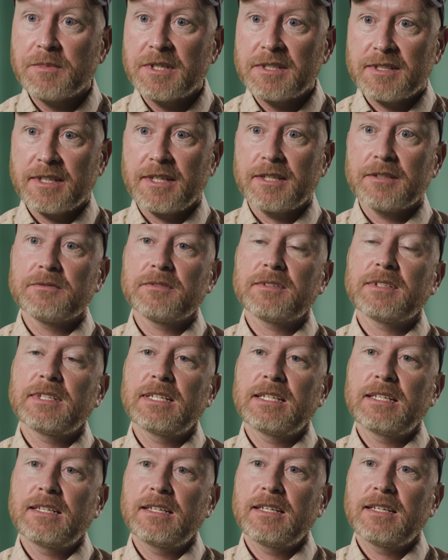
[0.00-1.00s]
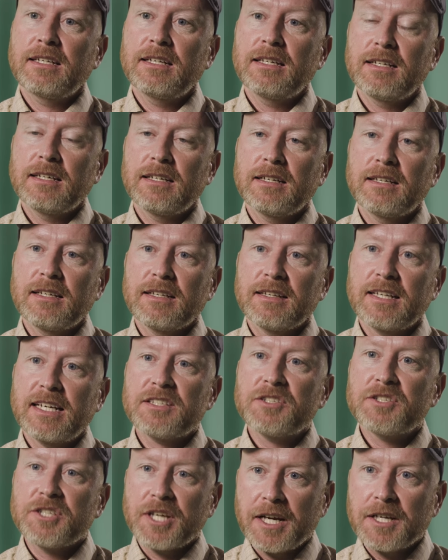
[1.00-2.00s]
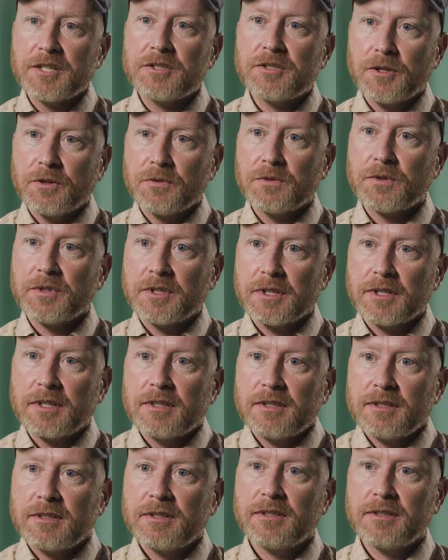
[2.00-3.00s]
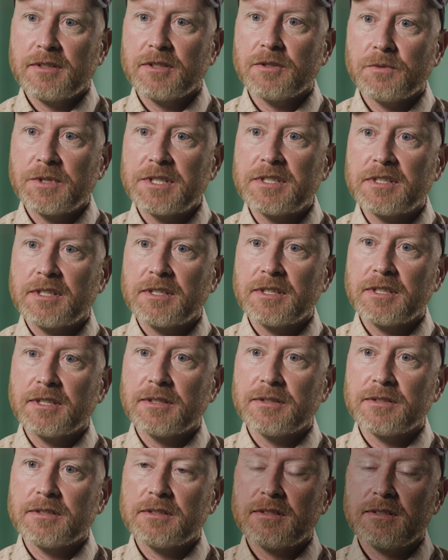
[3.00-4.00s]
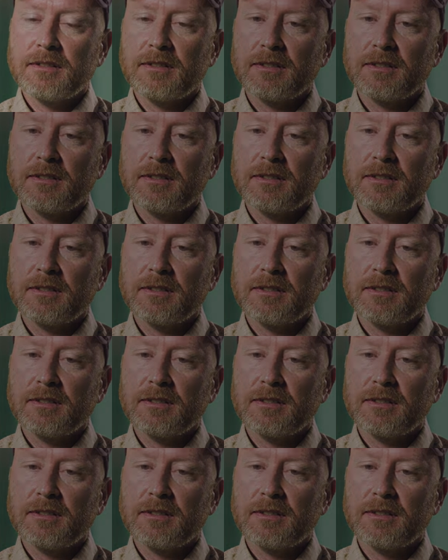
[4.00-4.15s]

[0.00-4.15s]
be safe. Uh, that's changed over the, the recent years.